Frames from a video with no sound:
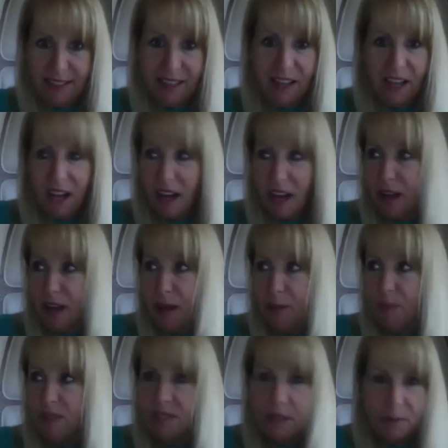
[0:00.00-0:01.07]
Um,
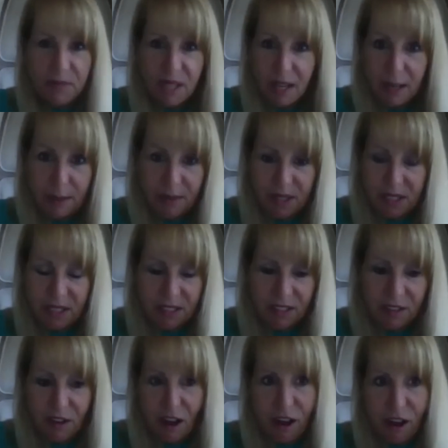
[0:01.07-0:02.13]
sometimes it's
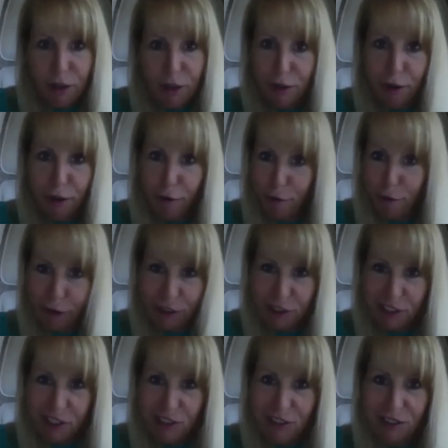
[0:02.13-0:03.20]
not their first
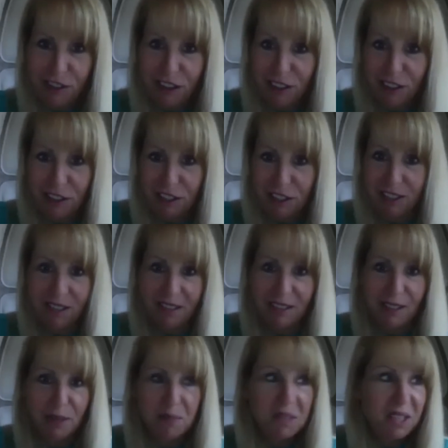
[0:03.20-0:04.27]
introduction.
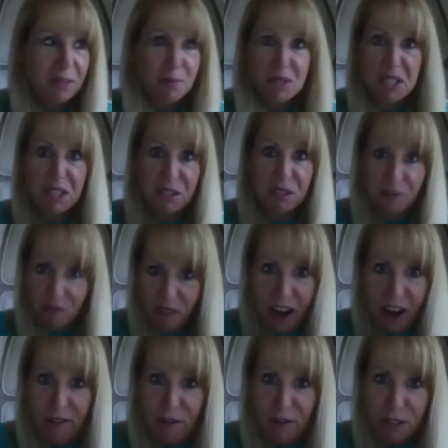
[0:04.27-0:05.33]
Sometimes yeah.
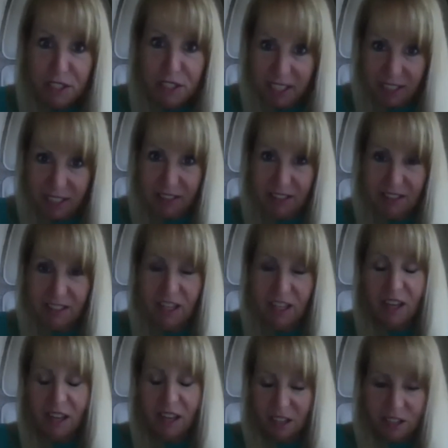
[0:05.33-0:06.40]
five or six
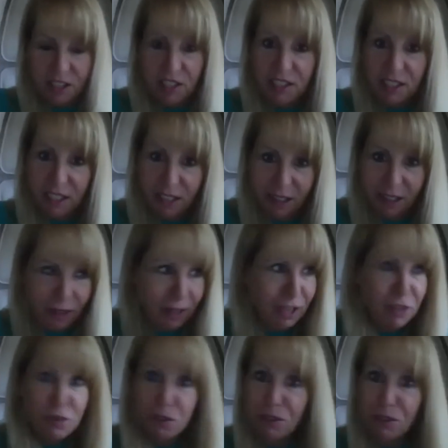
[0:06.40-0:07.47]
just uh,
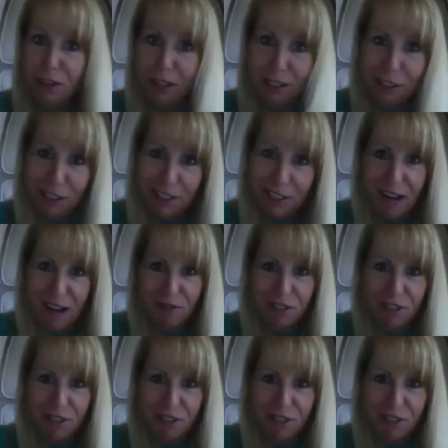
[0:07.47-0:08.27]
introductions out.